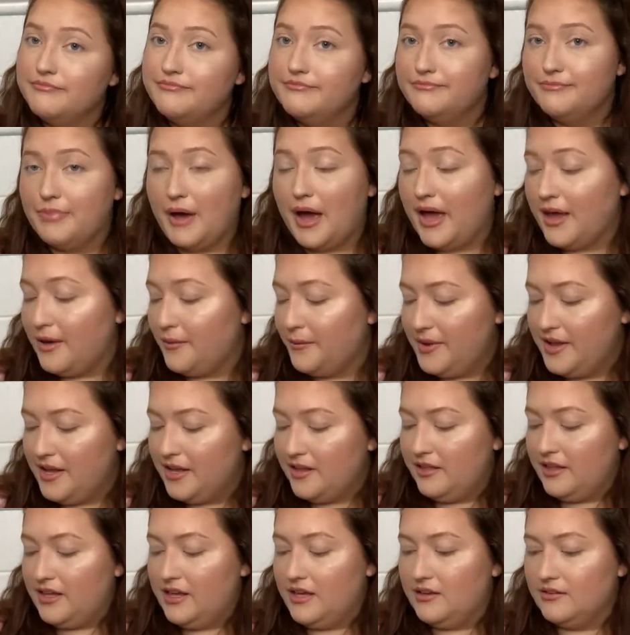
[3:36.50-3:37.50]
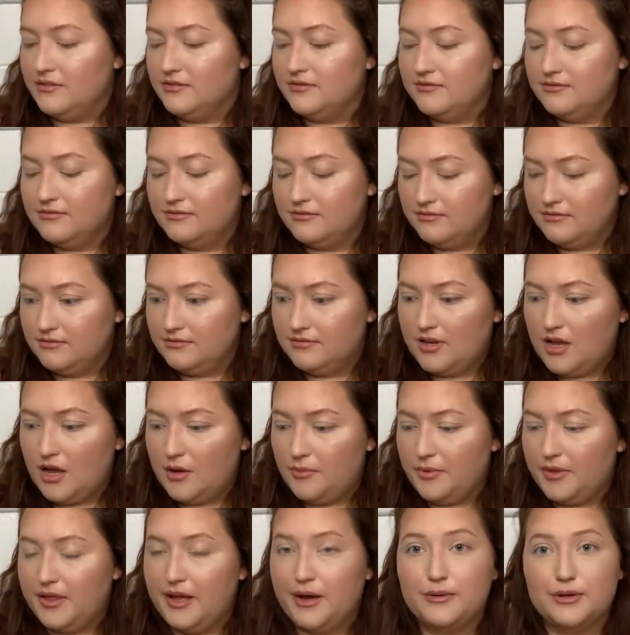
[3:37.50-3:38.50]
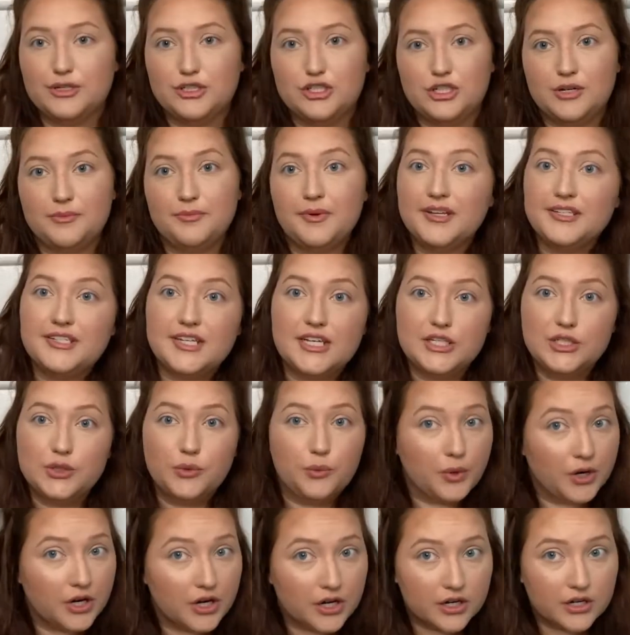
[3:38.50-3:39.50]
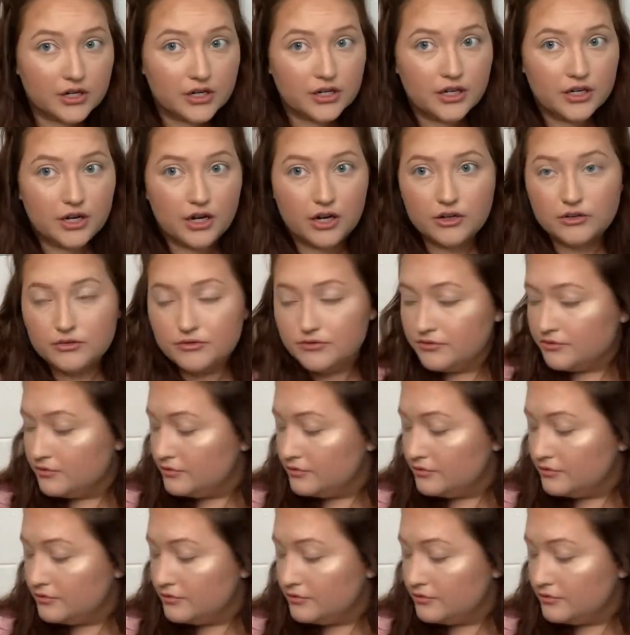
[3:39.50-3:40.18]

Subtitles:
bi-weekly couple-hour trip I take to work, you know,